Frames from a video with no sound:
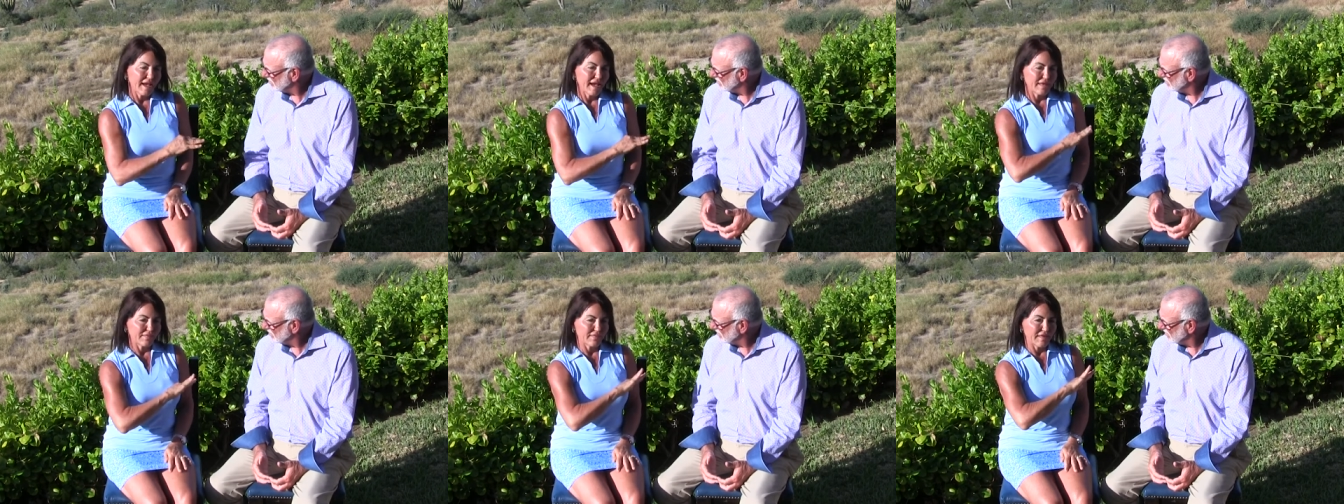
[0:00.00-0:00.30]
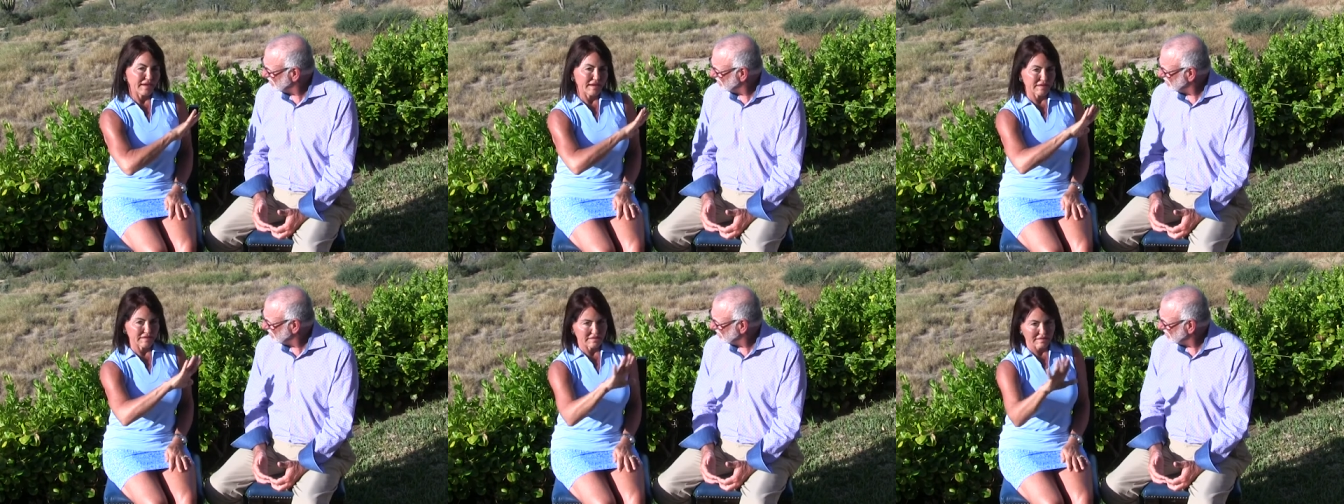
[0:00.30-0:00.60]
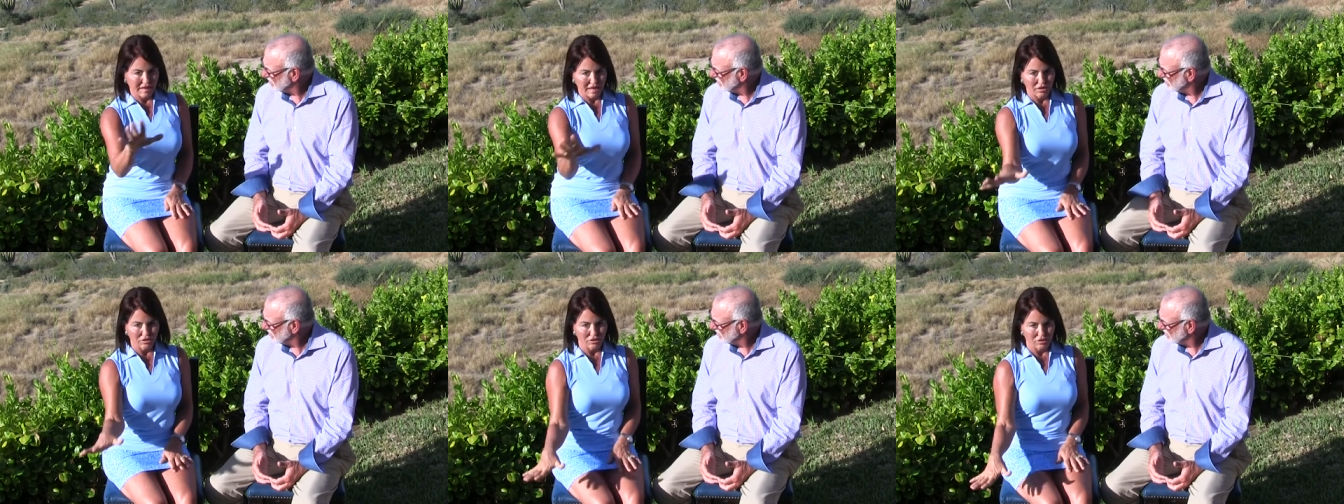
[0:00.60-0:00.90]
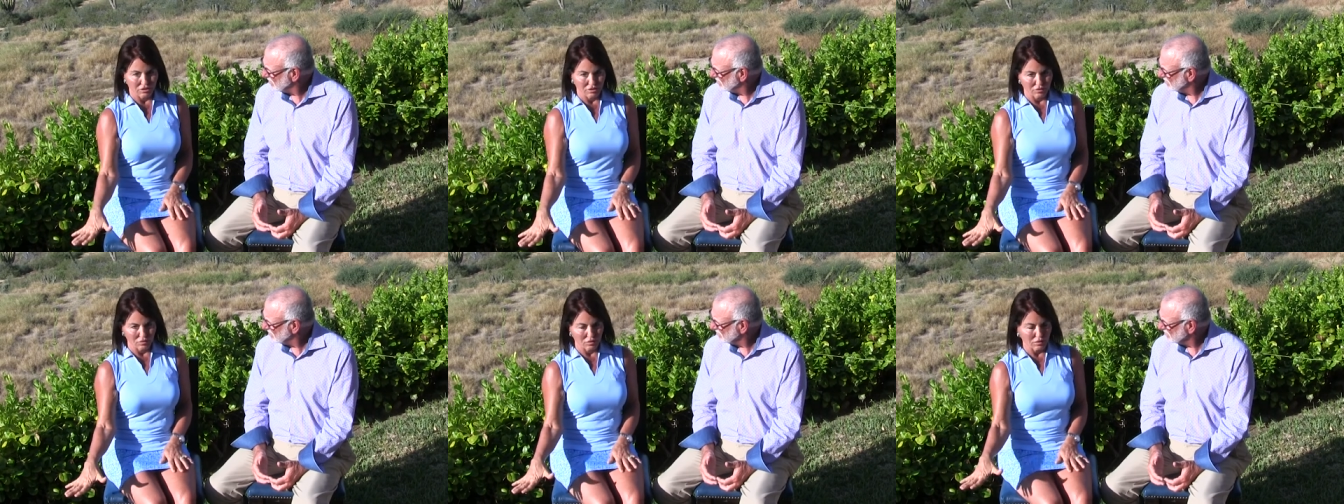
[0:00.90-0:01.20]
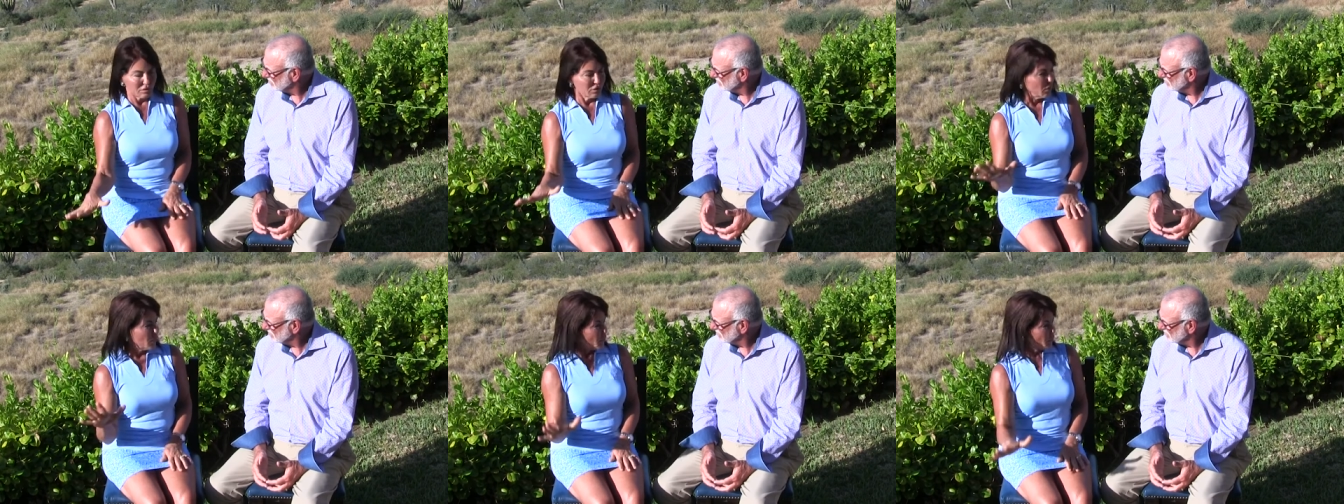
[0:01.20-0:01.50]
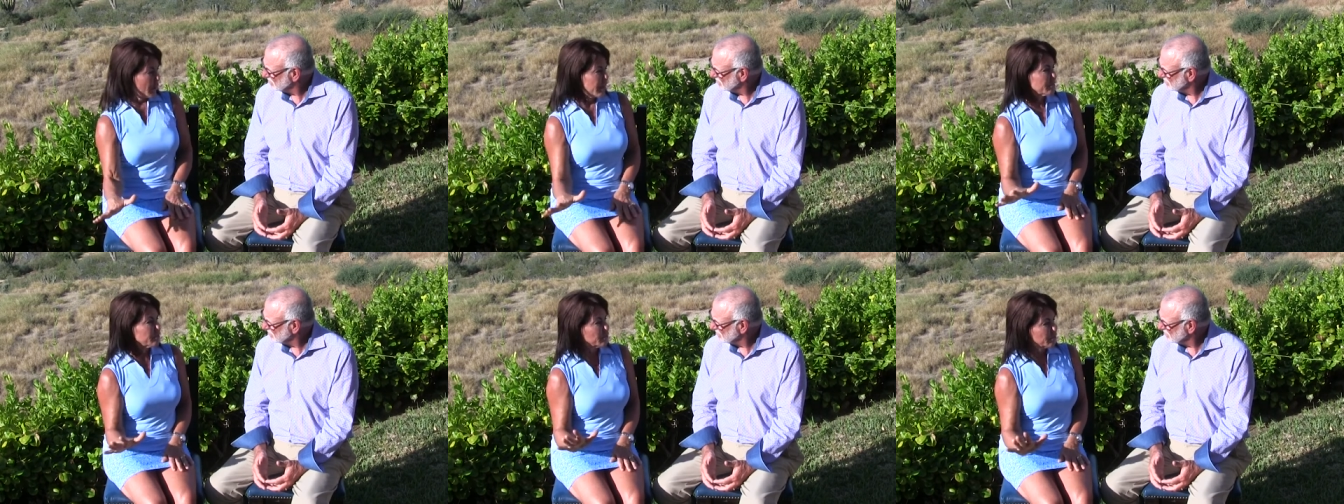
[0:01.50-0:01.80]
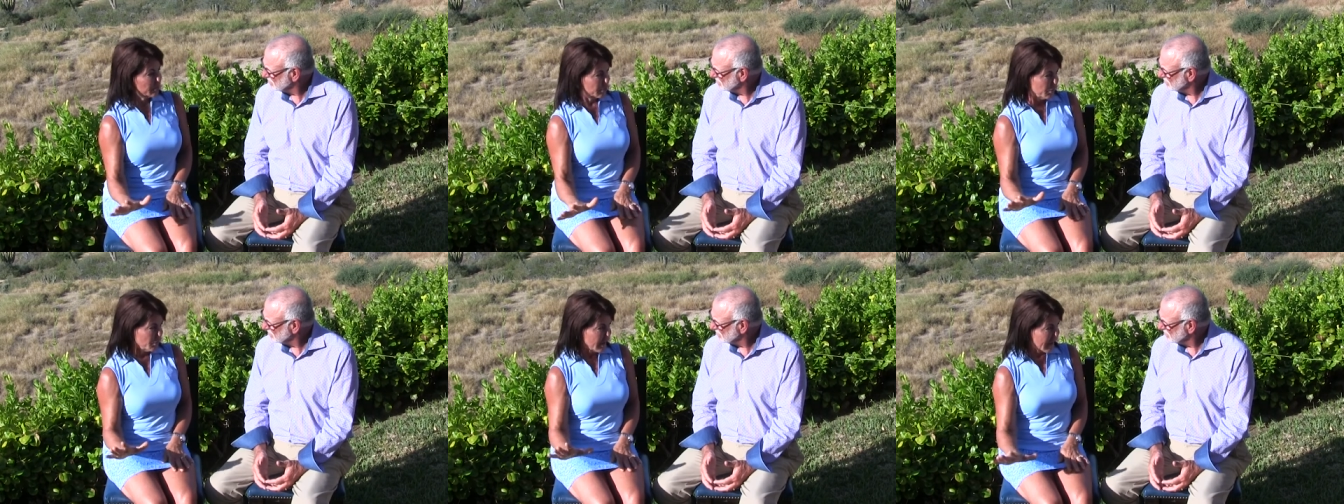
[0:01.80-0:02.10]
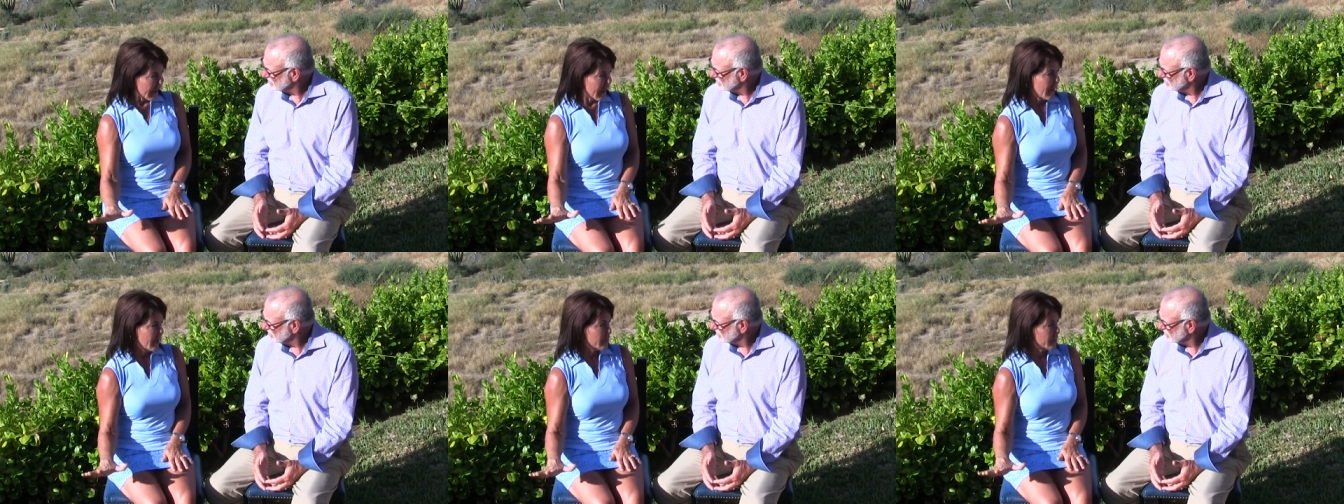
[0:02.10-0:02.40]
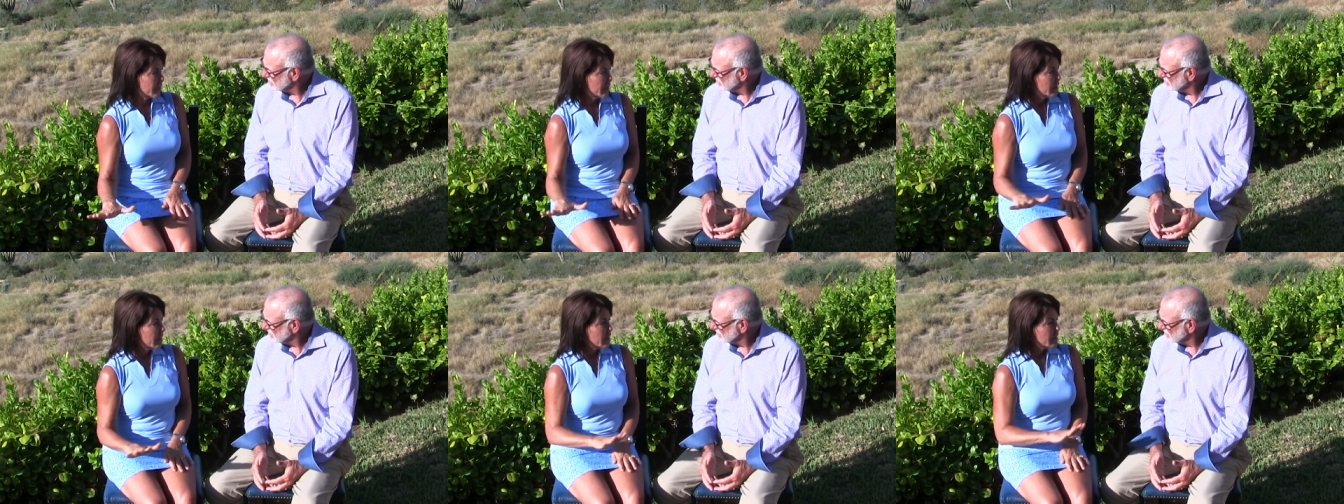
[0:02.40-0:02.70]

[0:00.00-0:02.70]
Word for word: and they can tell you whether you have